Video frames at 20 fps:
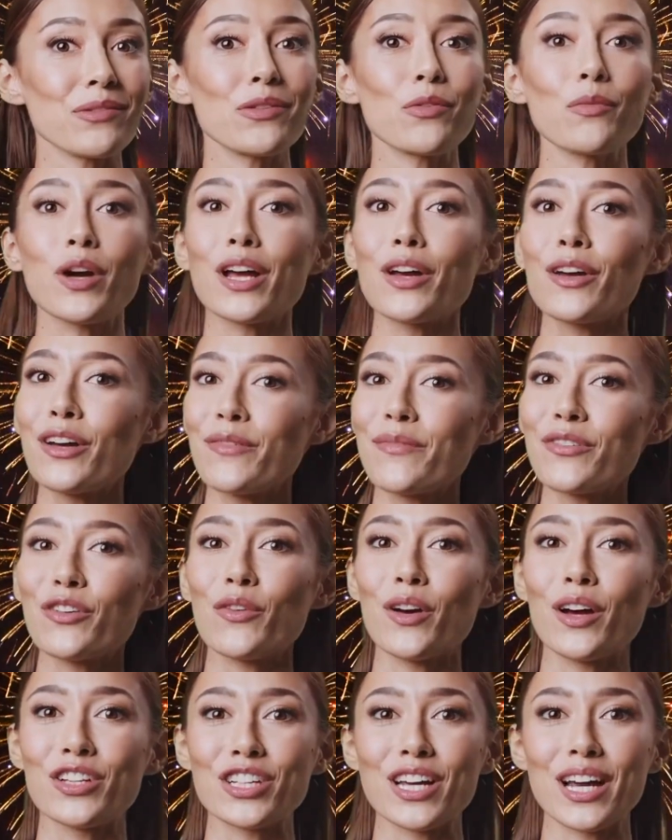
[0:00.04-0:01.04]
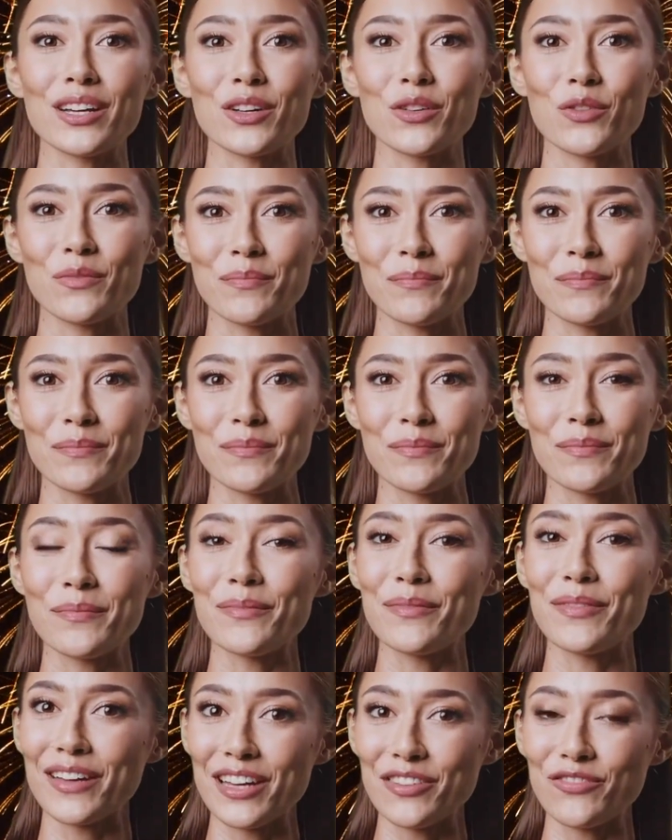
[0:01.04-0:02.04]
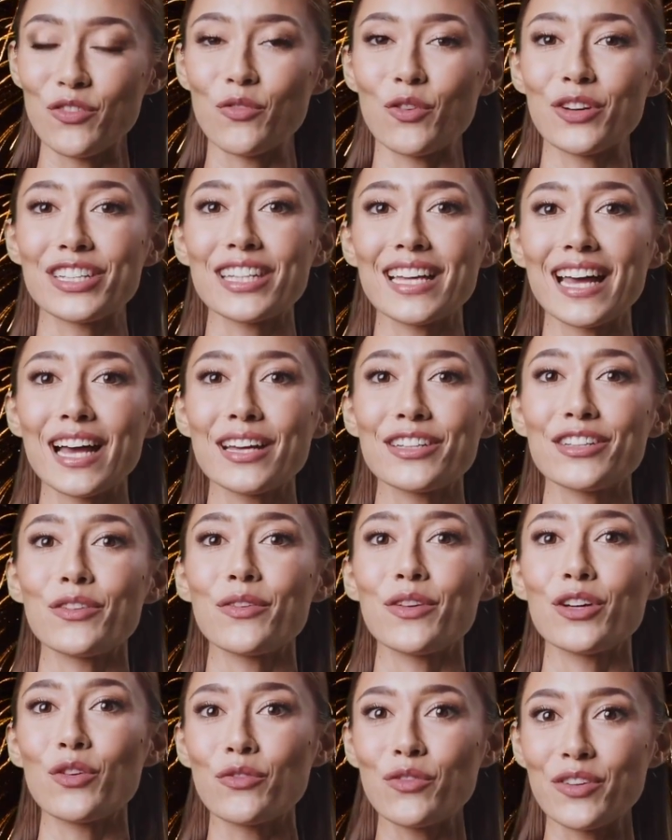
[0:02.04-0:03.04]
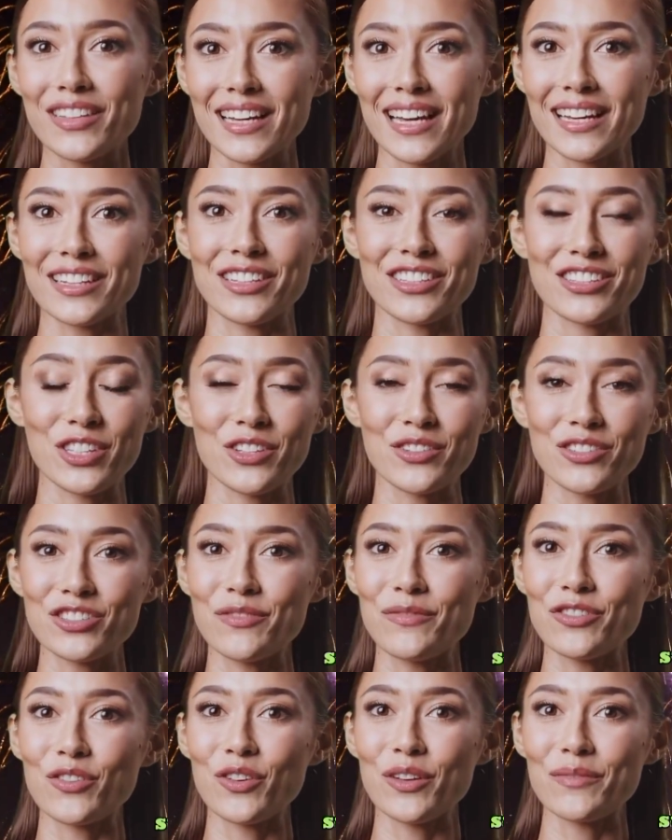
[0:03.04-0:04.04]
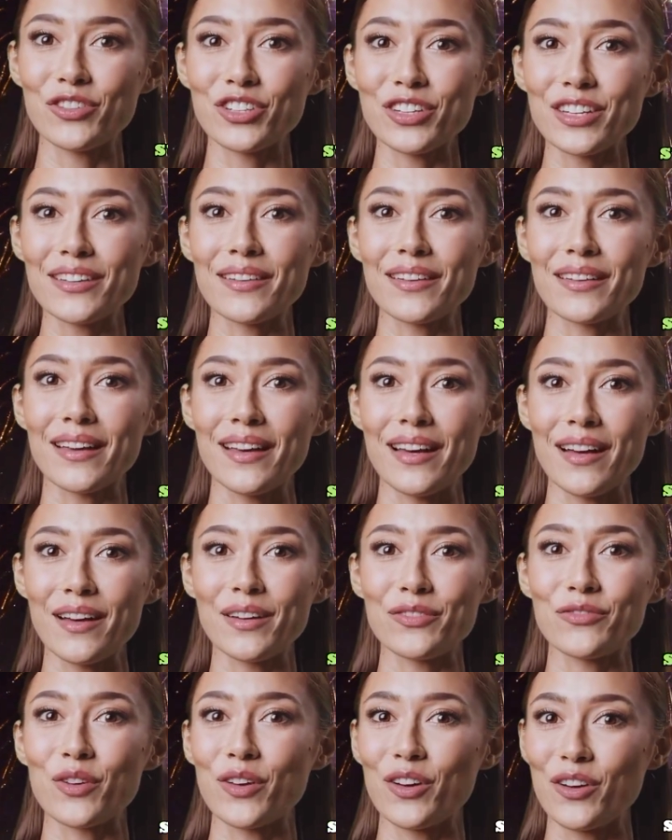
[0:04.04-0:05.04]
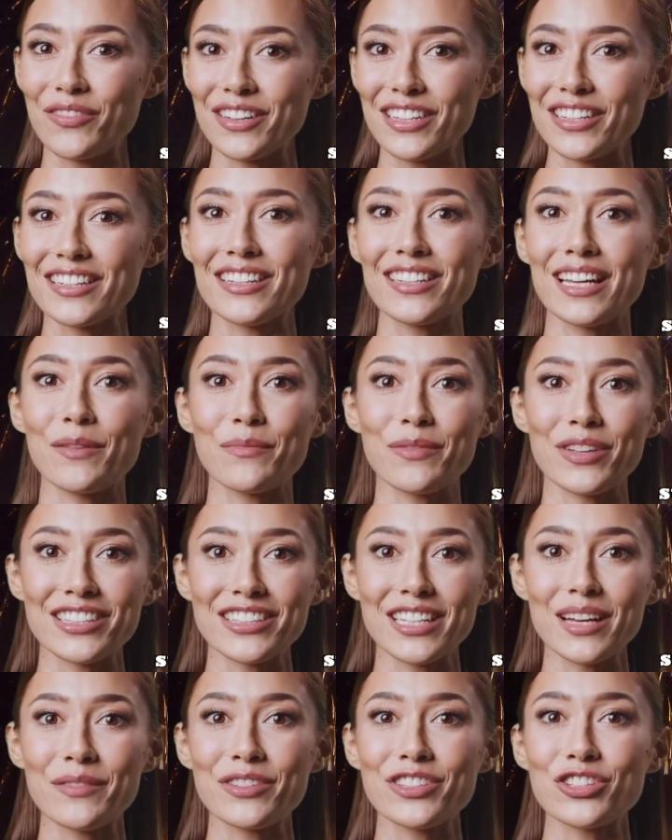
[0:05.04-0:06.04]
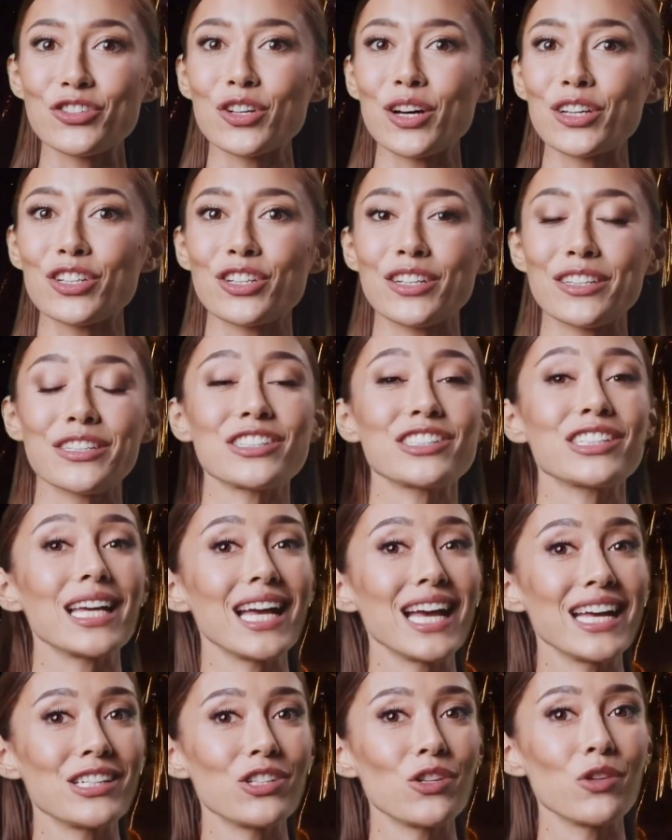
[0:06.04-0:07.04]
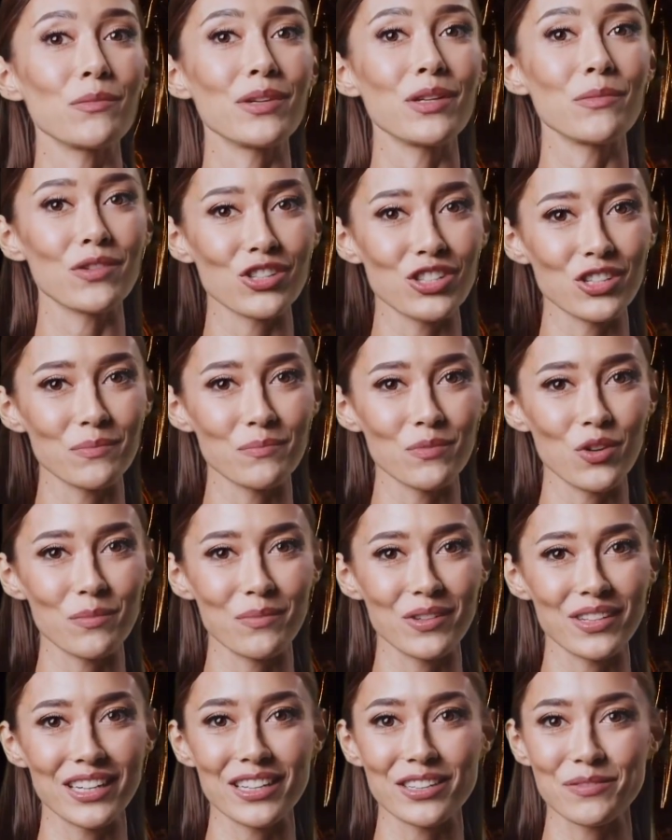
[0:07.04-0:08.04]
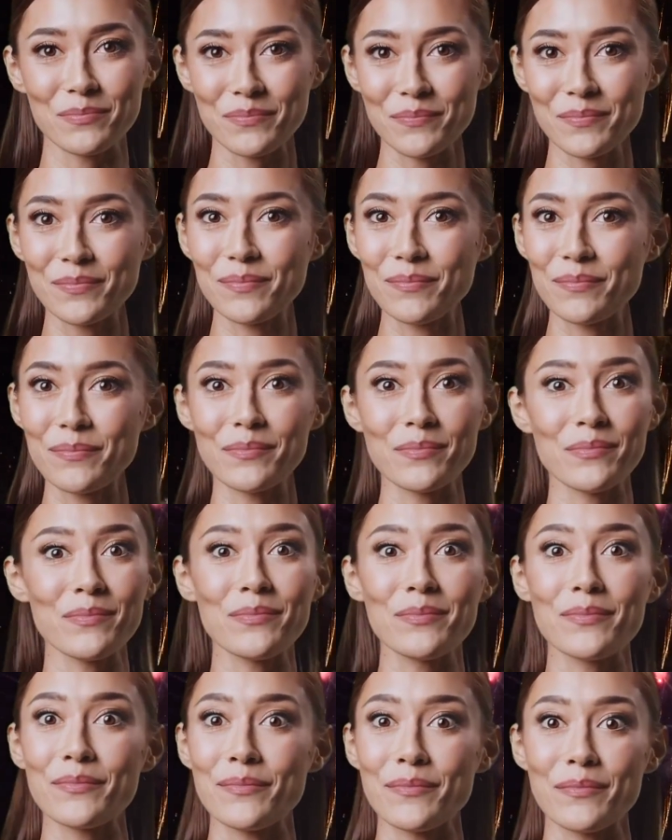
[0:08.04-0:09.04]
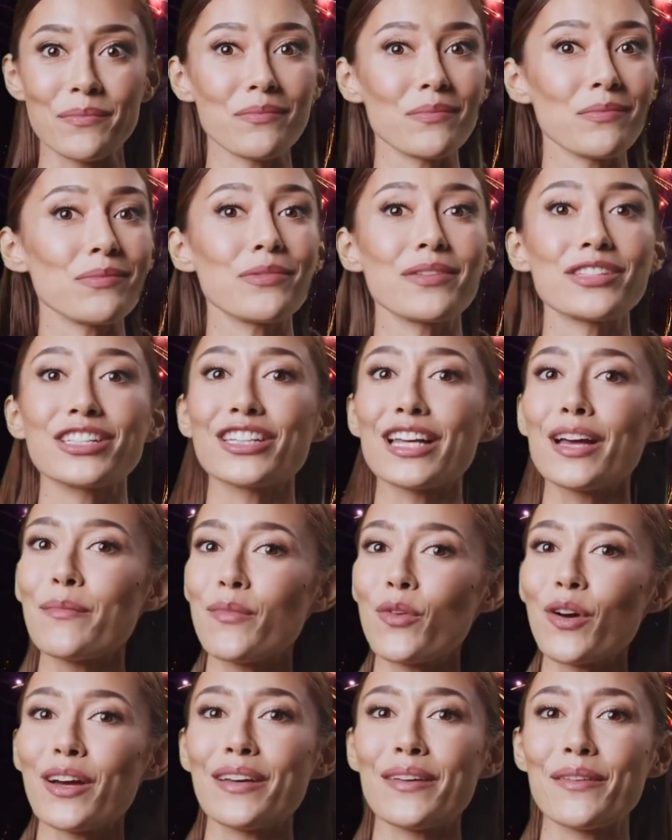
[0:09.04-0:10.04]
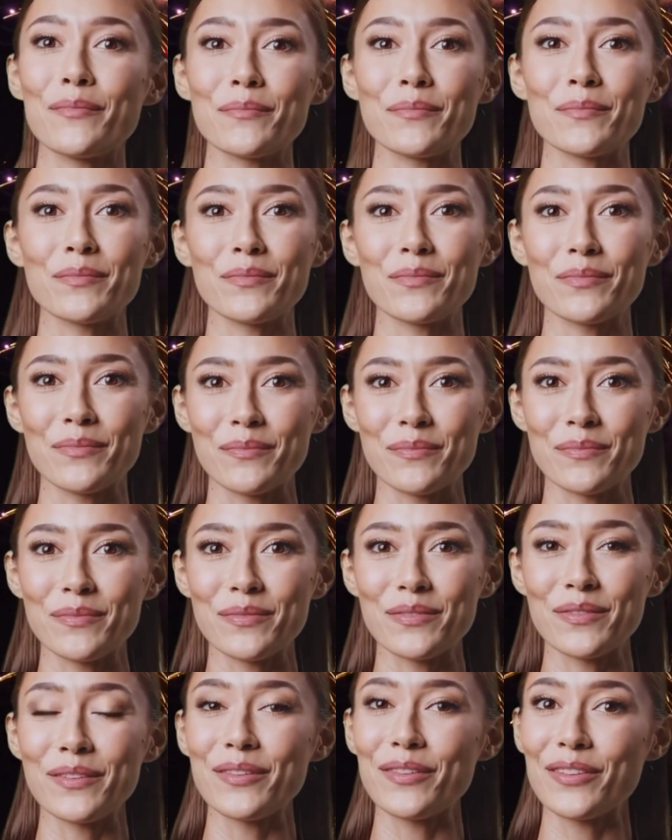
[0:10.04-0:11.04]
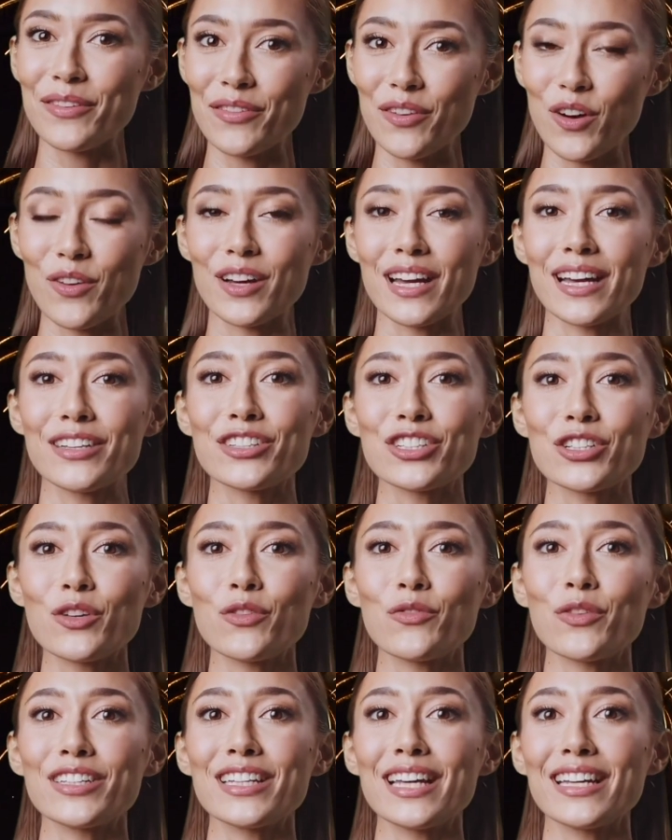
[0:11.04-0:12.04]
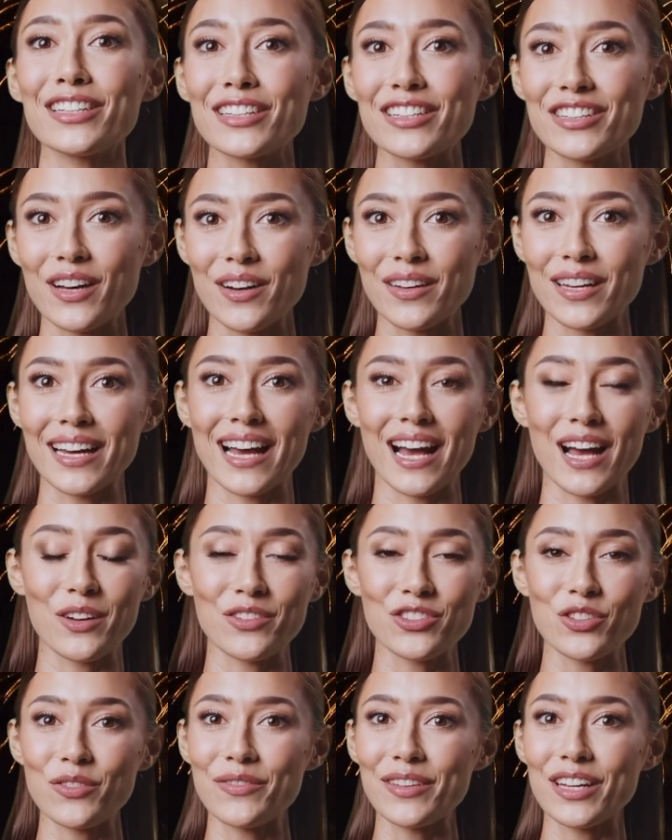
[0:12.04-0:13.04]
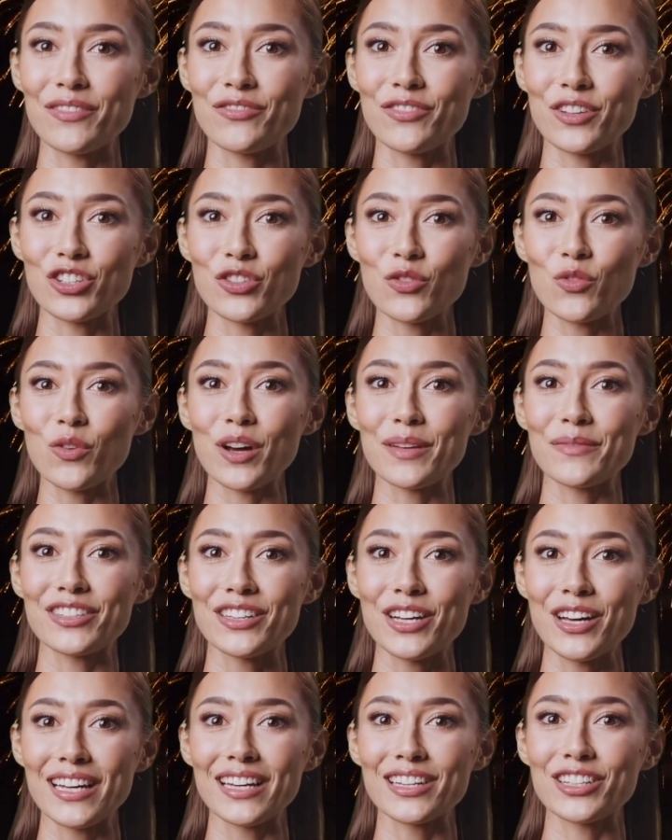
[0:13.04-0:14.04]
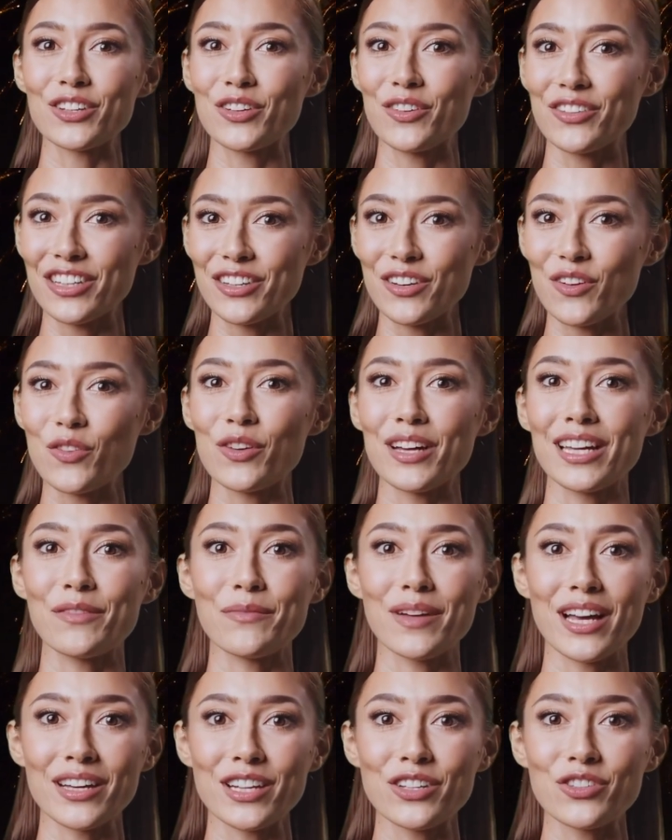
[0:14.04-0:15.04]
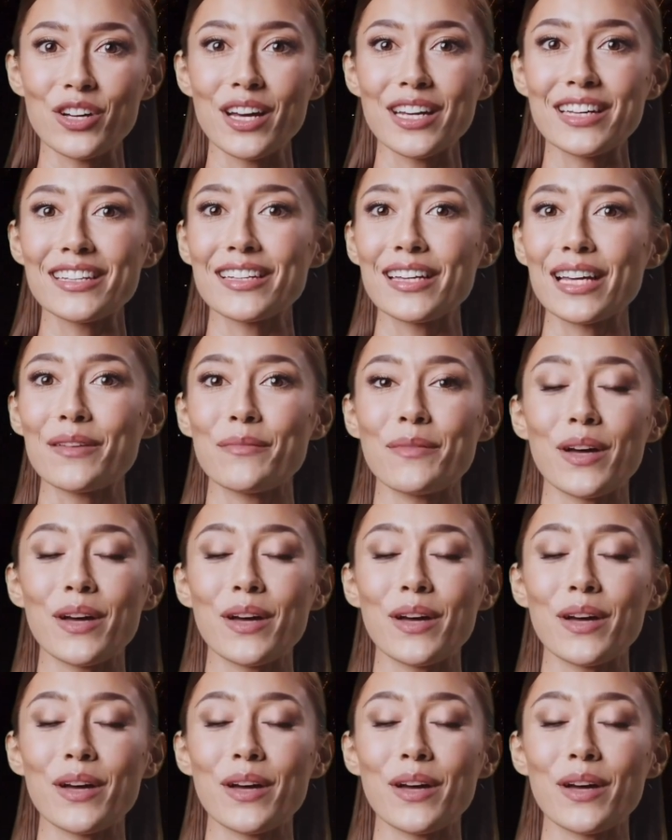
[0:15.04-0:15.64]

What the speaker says: Welcome to our channel. If you want to cancel your Rosetta Stone subscription, follow these step-by-step instructions to end your membership properly. Step 1. Log in to your Rosetta Stone account on the official website using your email address and